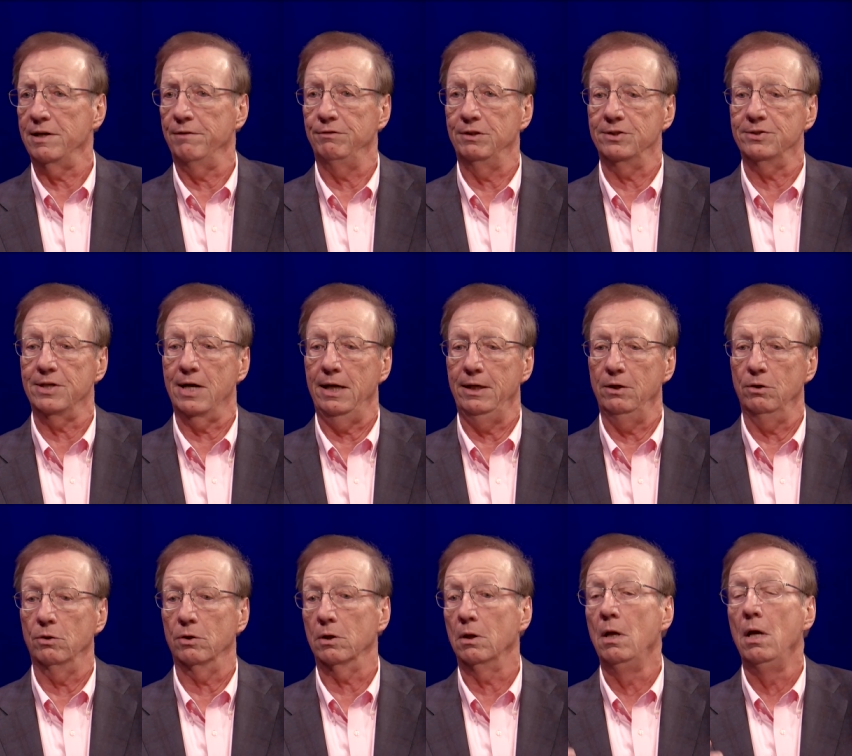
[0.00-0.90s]
have
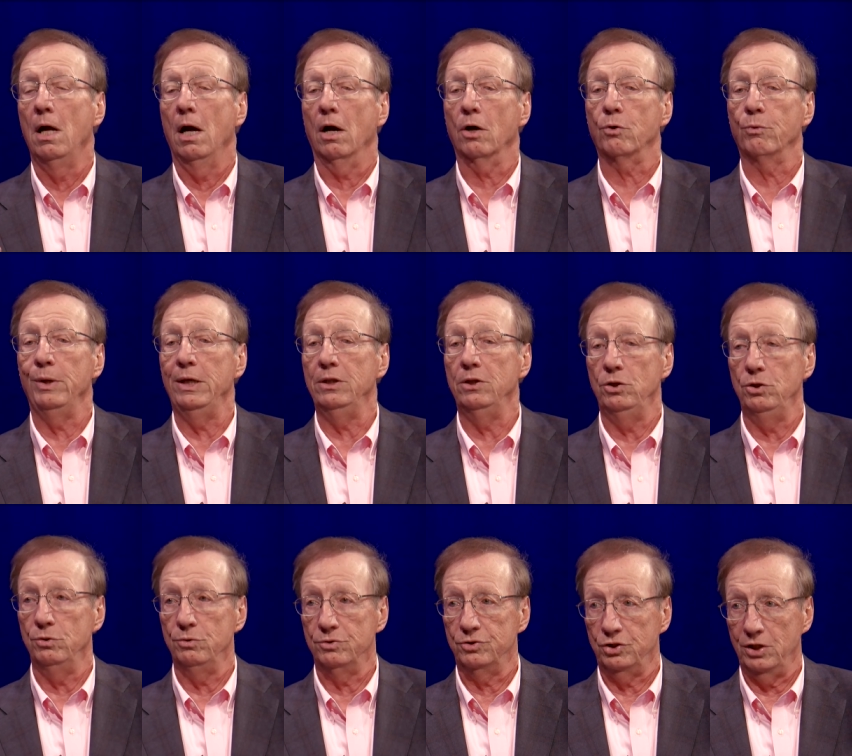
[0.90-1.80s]
decided or agreed to
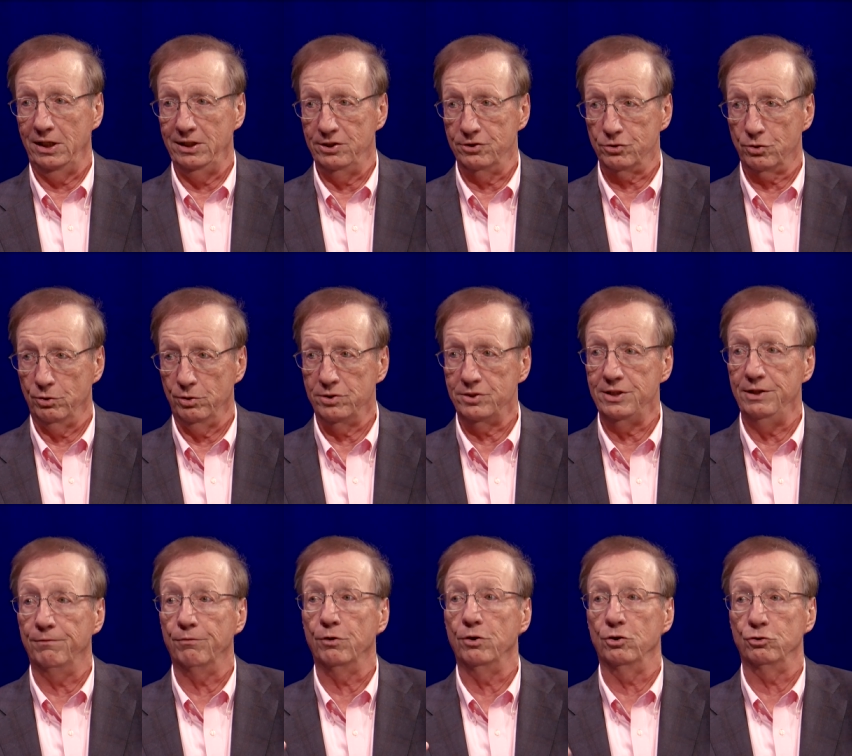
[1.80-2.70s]
use Chinese
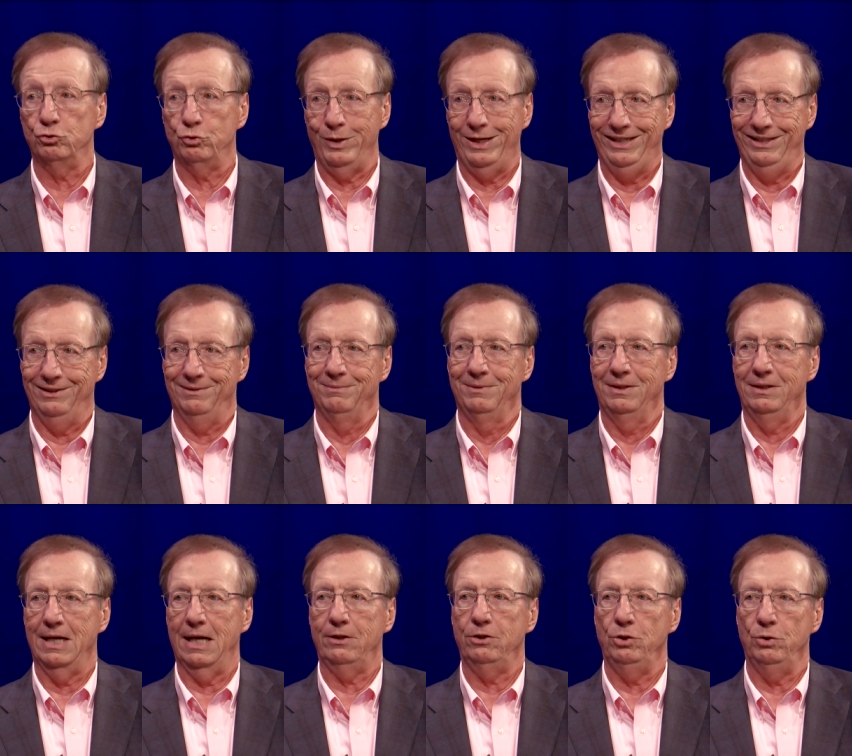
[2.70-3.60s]
currency for their trade,
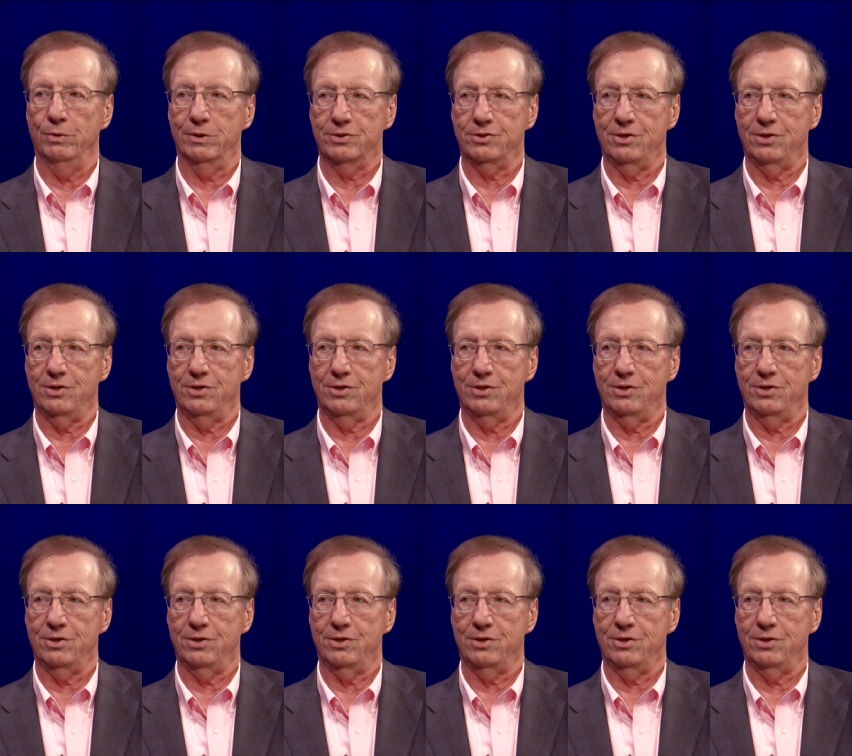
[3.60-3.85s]
not the U.S.